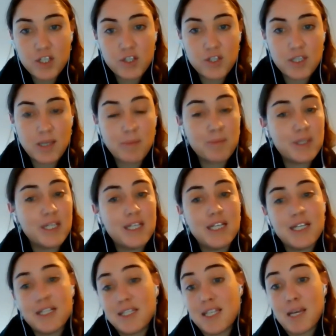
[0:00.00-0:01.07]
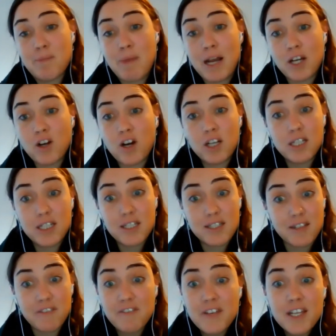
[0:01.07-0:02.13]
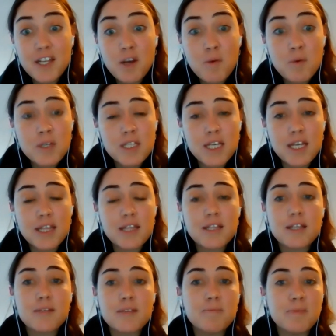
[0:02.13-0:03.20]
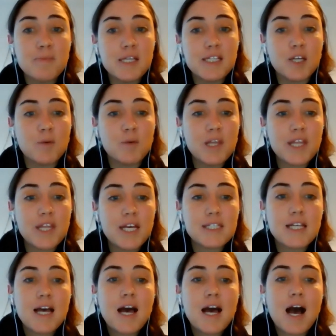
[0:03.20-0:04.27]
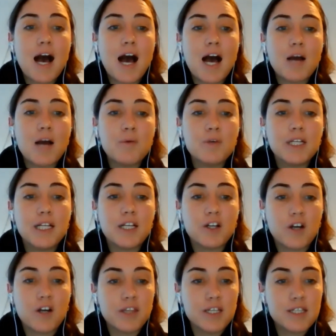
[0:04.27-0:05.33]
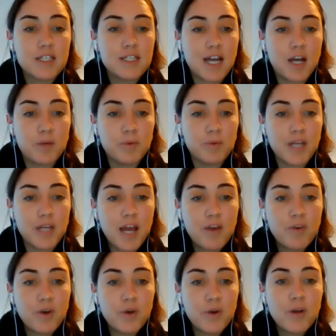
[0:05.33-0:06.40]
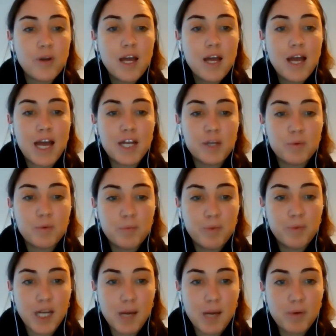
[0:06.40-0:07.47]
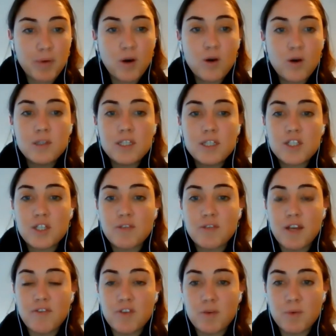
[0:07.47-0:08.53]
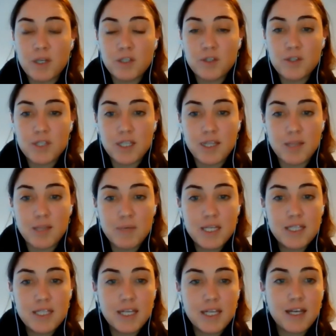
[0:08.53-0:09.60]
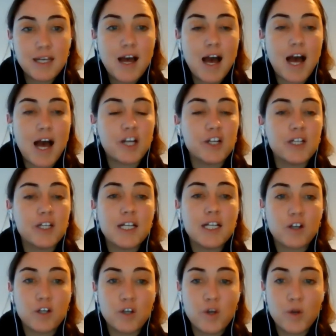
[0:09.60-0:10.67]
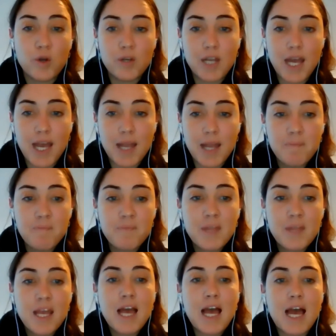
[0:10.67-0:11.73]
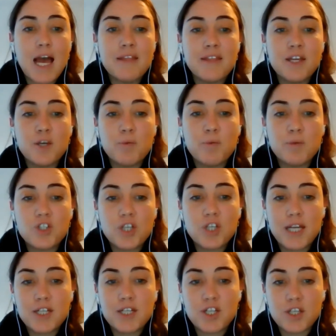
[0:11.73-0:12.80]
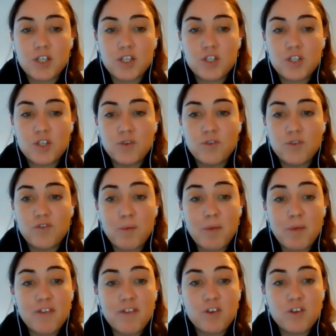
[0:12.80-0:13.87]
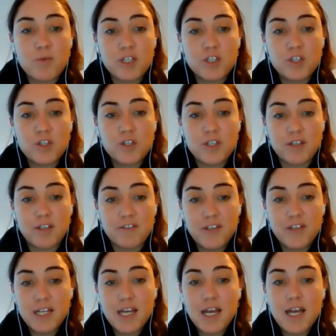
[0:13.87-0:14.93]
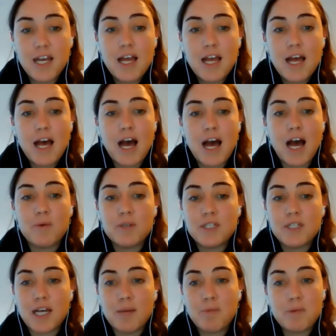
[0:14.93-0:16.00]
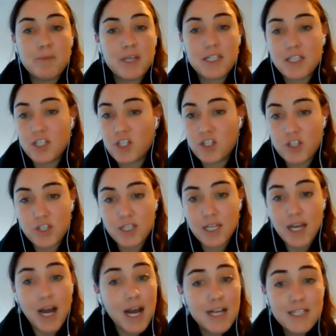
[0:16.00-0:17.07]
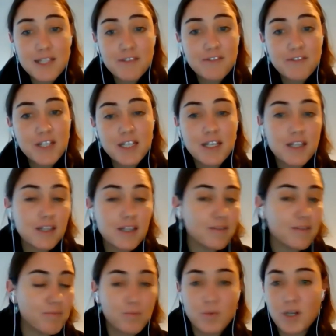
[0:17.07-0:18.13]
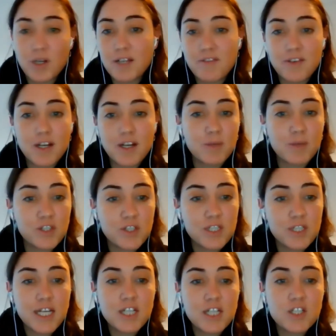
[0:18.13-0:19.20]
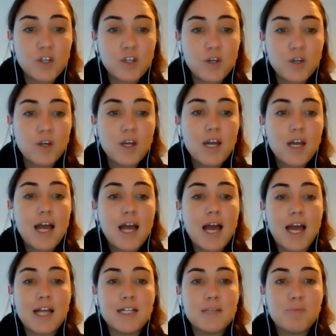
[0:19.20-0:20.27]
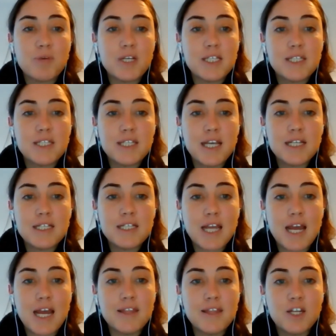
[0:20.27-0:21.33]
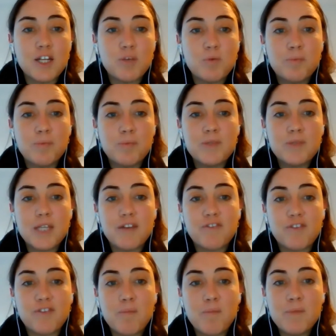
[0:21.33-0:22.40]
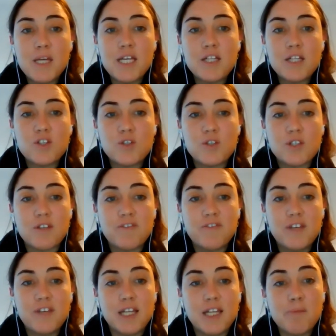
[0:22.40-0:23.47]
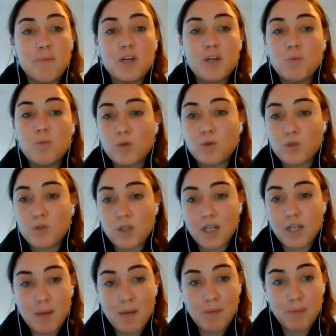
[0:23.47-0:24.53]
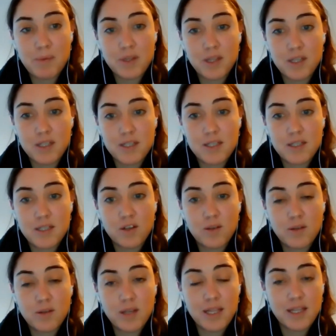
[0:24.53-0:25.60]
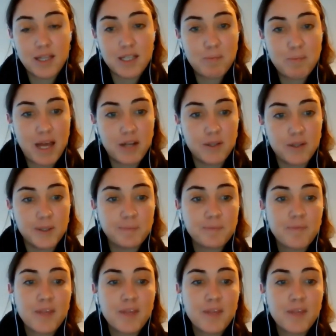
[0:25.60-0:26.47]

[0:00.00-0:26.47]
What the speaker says: to somebody, let's say my colleague Safina was in the meeting with us, I would click on this downward arrow and it would bring up a whole list of everyone who's in the meeting. I could click on her name and then it would change this from everyone to Safina. I would type a message to say, hi Safina, whatever I want to say to her, and press send, and then it would say from me to Safina, but it would also come up in this panel.